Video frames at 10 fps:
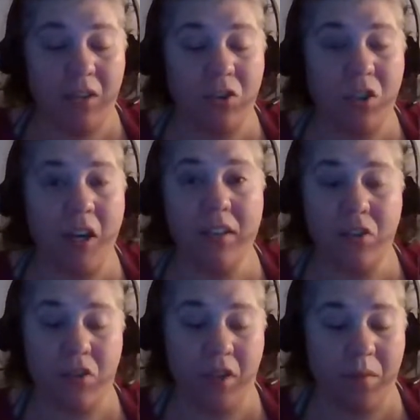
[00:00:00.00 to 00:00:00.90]
check the
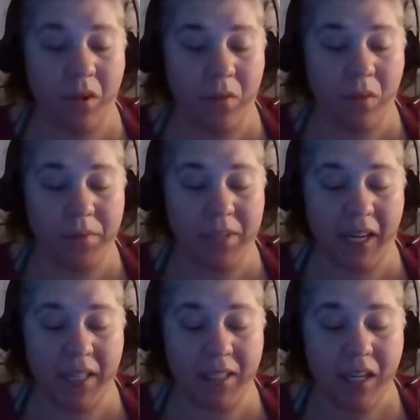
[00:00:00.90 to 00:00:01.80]
trademark
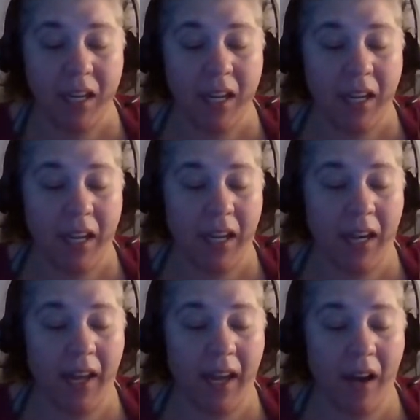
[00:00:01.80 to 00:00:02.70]
website,
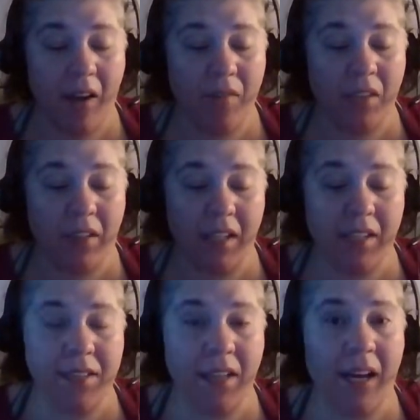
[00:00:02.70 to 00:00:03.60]
and I have the
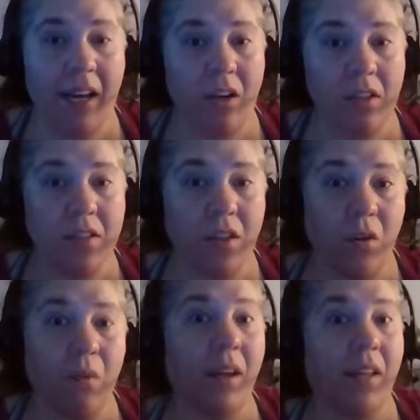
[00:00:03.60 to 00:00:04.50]
link to that
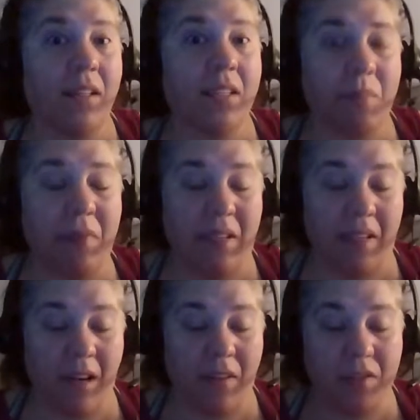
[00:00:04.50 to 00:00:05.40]
also in this
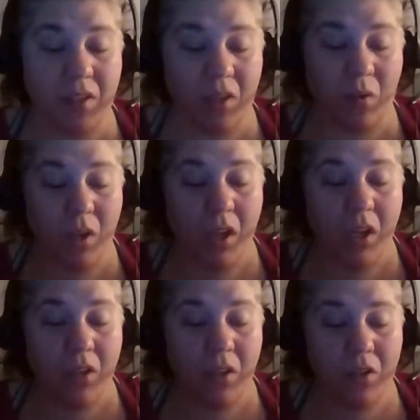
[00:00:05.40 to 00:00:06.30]
PDF. So
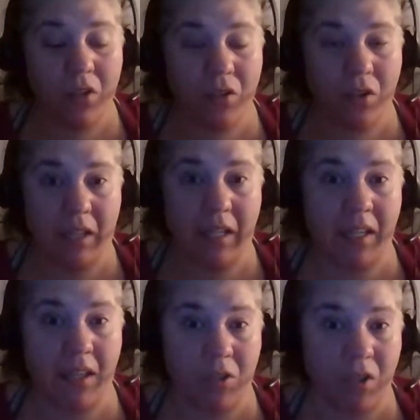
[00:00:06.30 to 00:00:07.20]

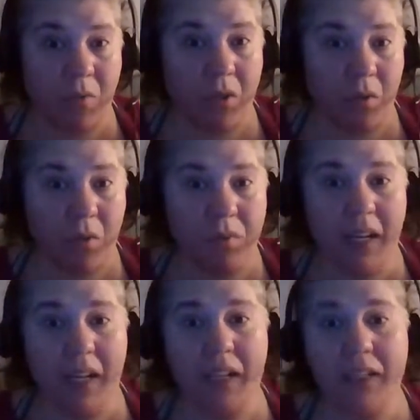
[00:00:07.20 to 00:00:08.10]
the trademark
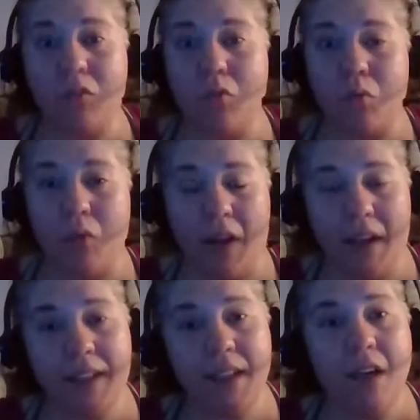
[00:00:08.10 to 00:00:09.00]
website is
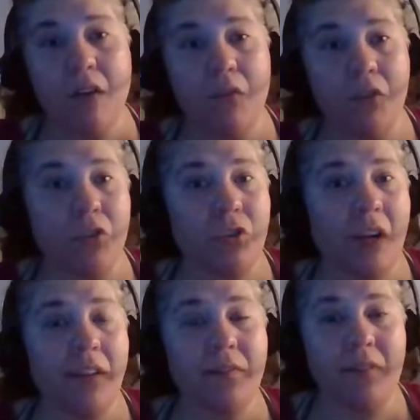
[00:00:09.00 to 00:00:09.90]
great when you're
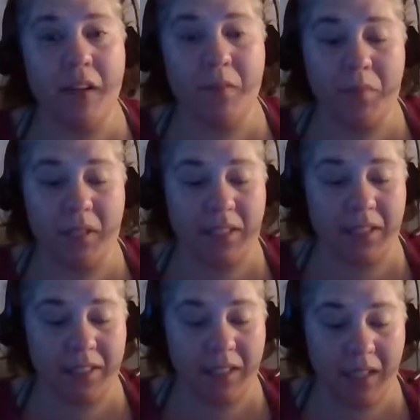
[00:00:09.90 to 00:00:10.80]
trying to find a
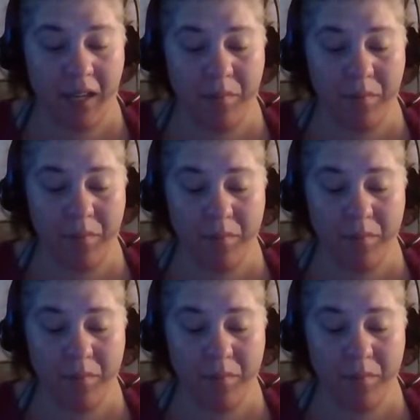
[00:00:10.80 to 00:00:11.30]
business name.